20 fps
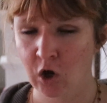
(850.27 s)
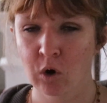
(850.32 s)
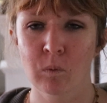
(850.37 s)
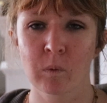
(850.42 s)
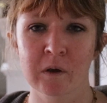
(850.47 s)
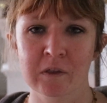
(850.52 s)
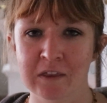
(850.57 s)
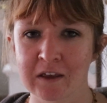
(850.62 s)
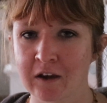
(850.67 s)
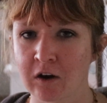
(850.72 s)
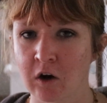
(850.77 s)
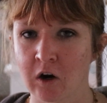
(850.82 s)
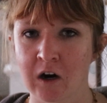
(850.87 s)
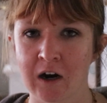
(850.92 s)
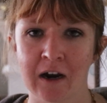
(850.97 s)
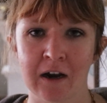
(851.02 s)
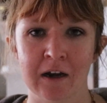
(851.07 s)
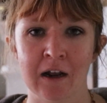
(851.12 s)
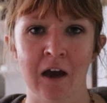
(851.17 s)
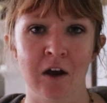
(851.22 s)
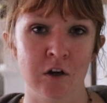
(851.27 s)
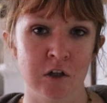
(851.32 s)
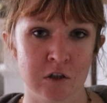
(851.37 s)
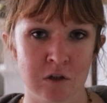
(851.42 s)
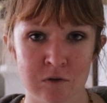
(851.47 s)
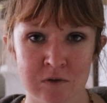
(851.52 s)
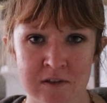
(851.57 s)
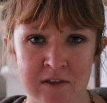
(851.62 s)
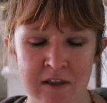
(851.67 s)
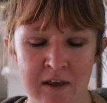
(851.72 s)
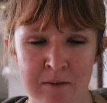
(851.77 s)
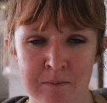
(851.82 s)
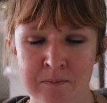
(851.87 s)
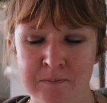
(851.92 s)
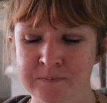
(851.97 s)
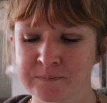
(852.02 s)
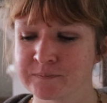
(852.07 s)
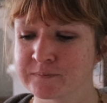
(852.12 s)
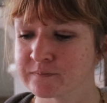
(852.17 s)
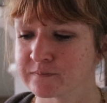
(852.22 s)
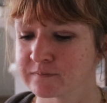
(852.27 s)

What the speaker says: what they are and how to use them.